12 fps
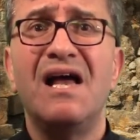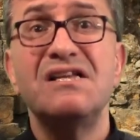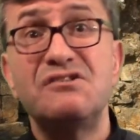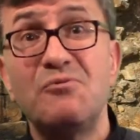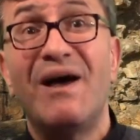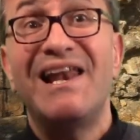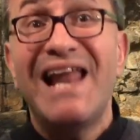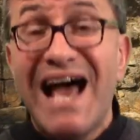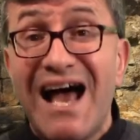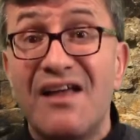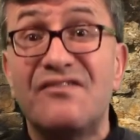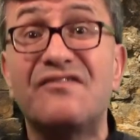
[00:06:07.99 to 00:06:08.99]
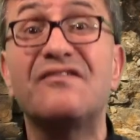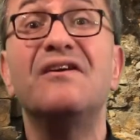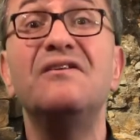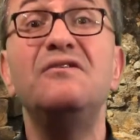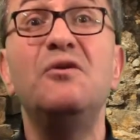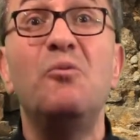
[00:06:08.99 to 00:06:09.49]
as well as
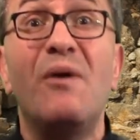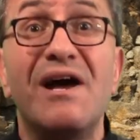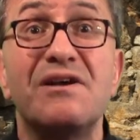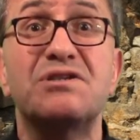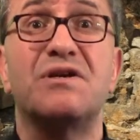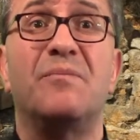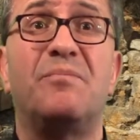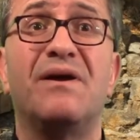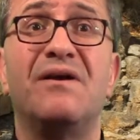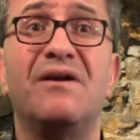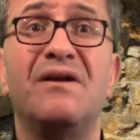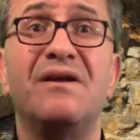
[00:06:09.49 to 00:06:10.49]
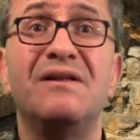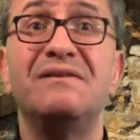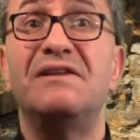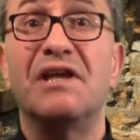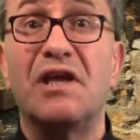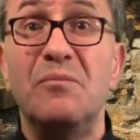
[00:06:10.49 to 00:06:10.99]
the worship
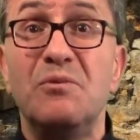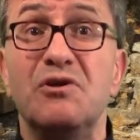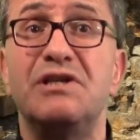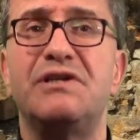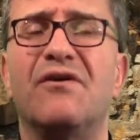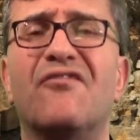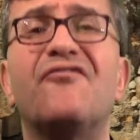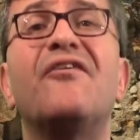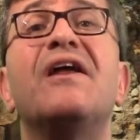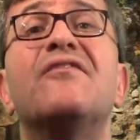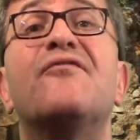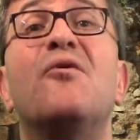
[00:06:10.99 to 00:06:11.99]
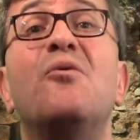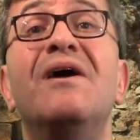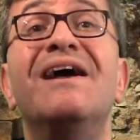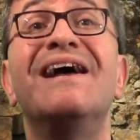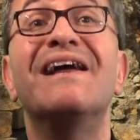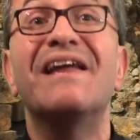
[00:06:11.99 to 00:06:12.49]
that the community of faithful
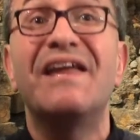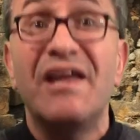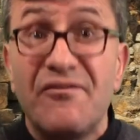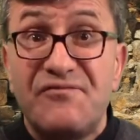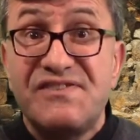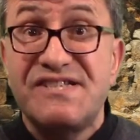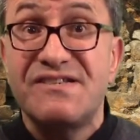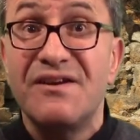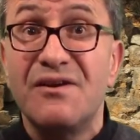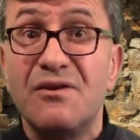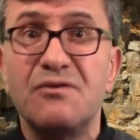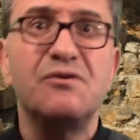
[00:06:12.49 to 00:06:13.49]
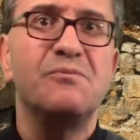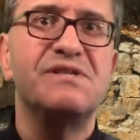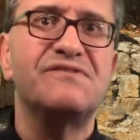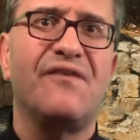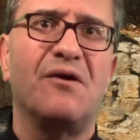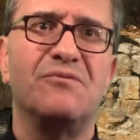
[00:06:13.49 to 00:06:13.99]
gives to
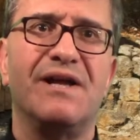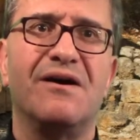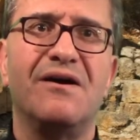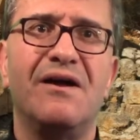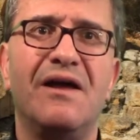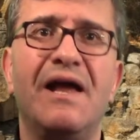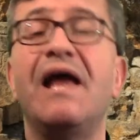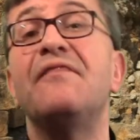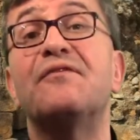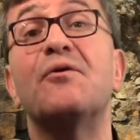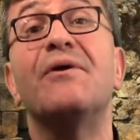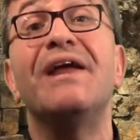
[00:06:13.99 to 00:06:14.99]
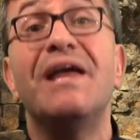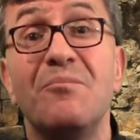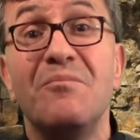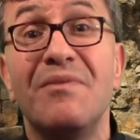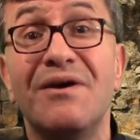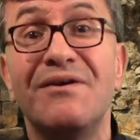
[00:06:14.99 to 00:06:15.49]
its founder, and through
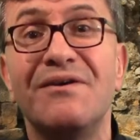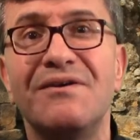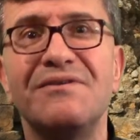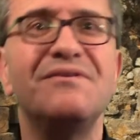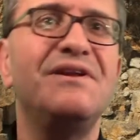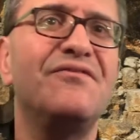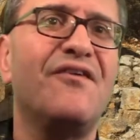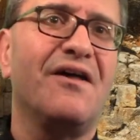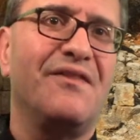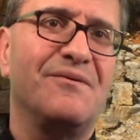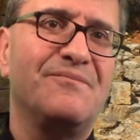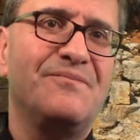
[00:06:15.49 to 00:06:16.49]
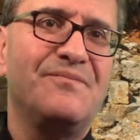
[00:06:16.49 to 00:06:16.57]
him to the Father.